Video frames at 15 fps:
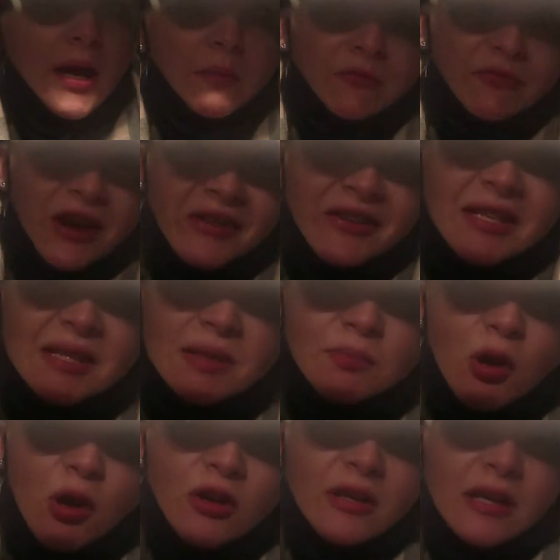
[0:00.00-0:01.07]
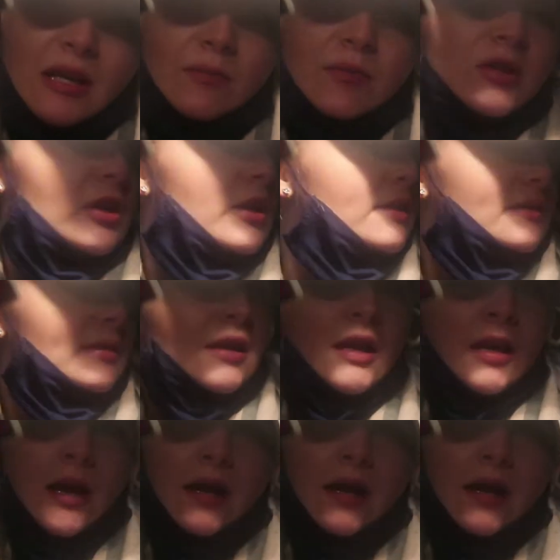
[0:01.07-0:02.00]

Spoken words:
I'm very disappointed because